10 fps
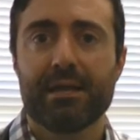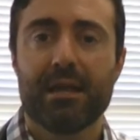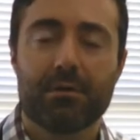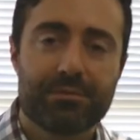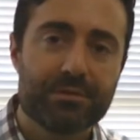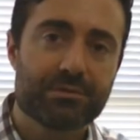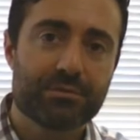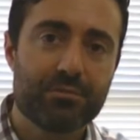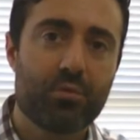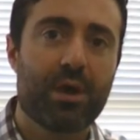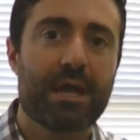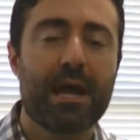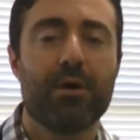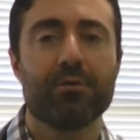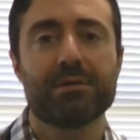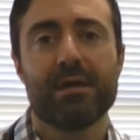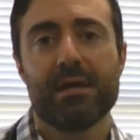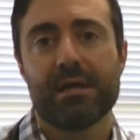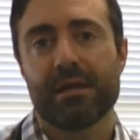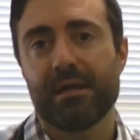Now, if you zoom way out,
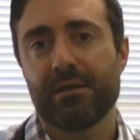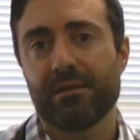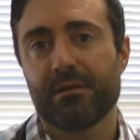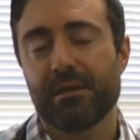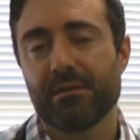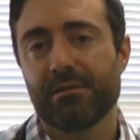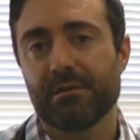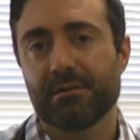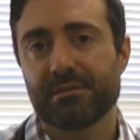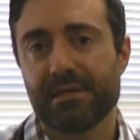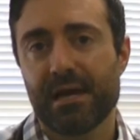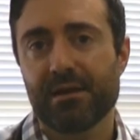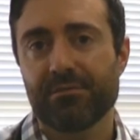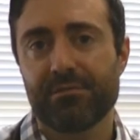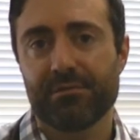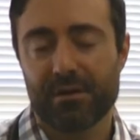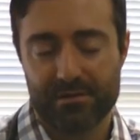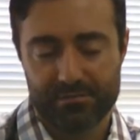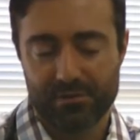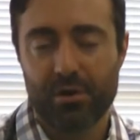it's not
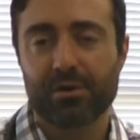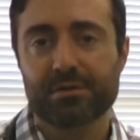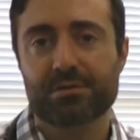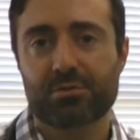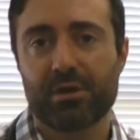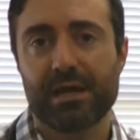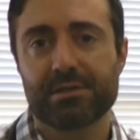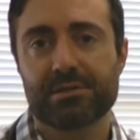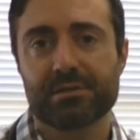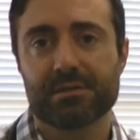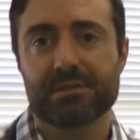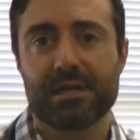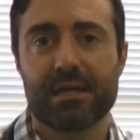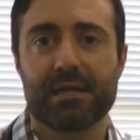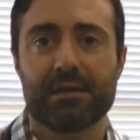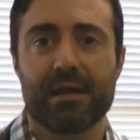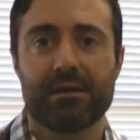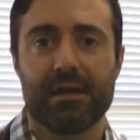a large stretch to say that